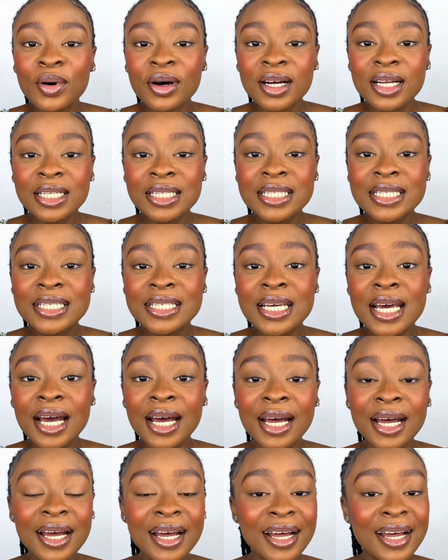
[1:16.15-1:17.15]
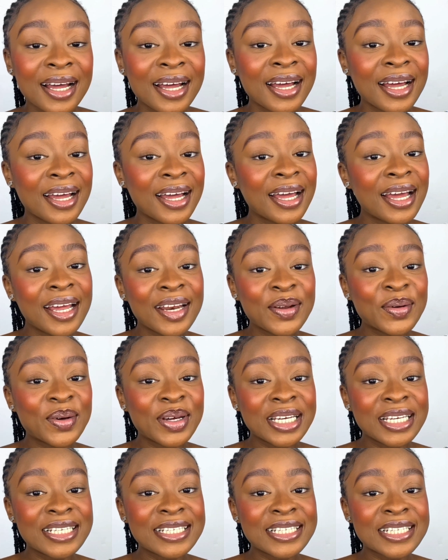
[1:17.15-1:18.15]
But
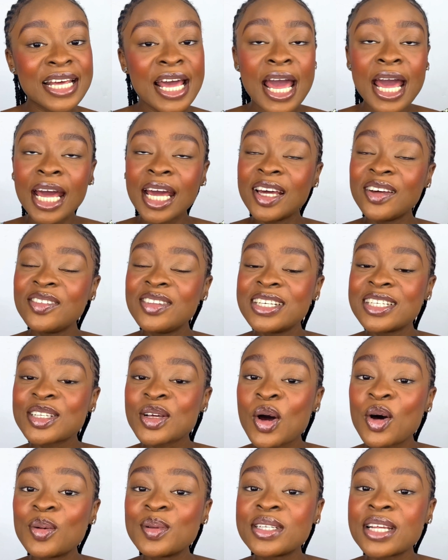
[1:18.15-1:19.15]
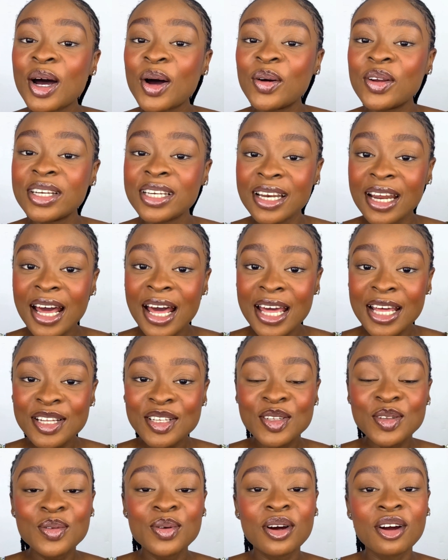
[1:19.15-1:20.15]
anyways, if this comes out
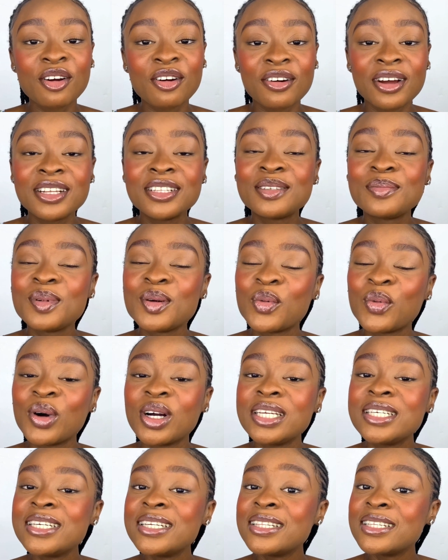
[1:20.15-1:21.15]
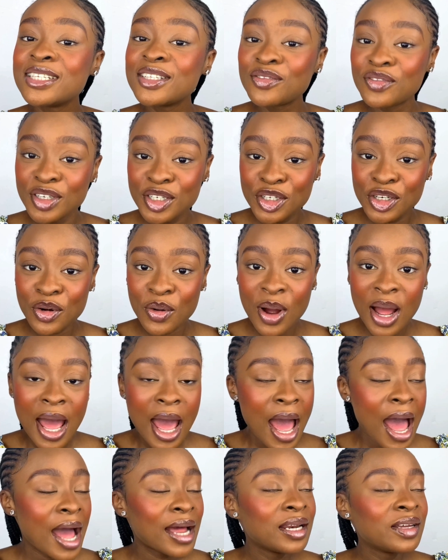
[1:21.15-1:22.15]
nice, you are going to be watching this
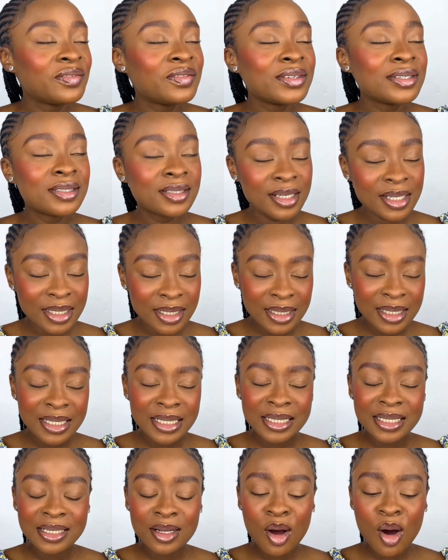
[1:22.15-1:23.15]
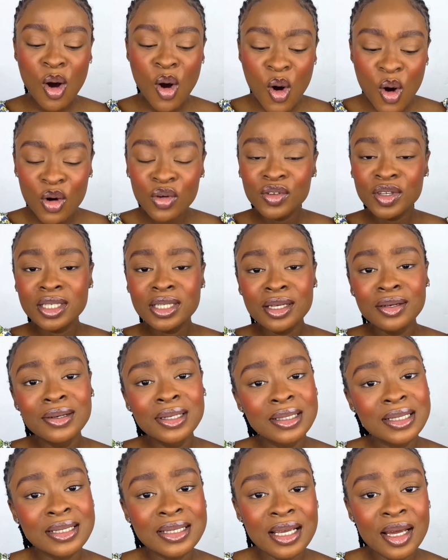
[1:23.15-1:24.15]
video, and if it doesn't, it's
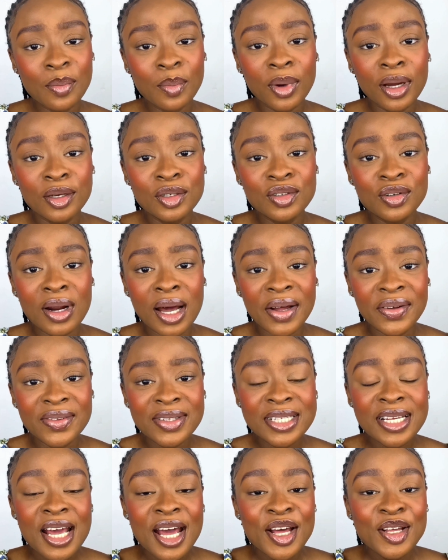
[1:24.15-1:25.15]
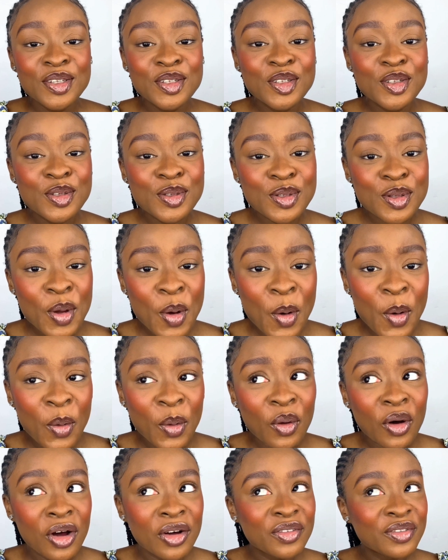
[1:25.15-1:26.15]
obviously going to stay in my draft.
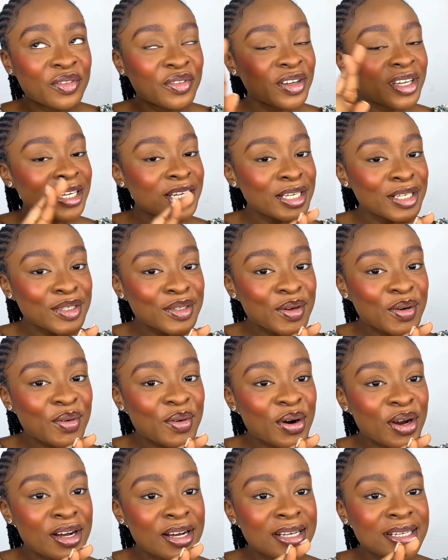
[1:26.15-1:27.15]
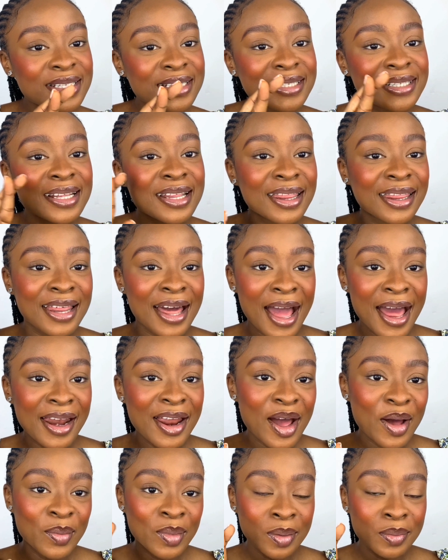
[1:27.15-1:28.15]
So fingers crossed
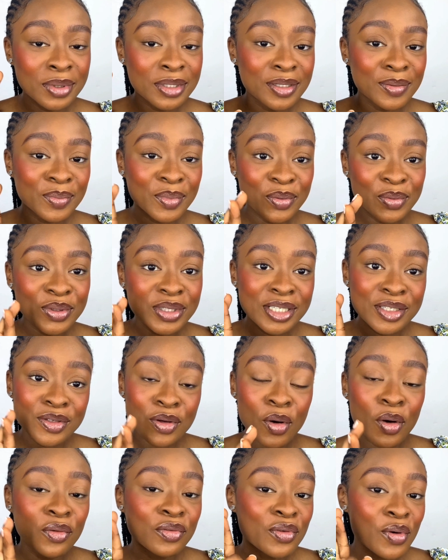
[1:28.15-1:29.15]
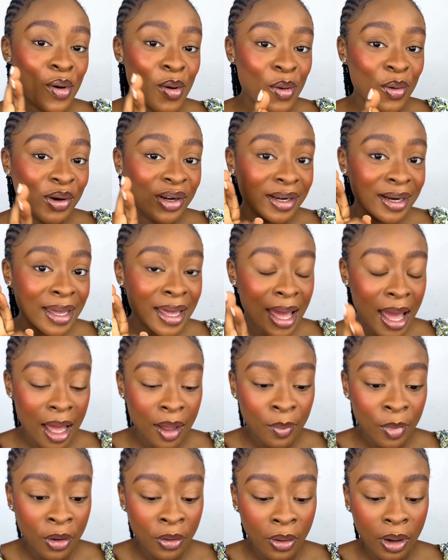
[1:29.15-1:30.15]
that I'm able to pull this off on
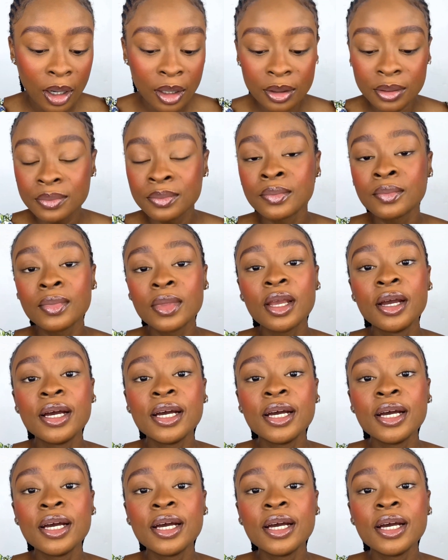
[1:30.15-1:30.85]
camera.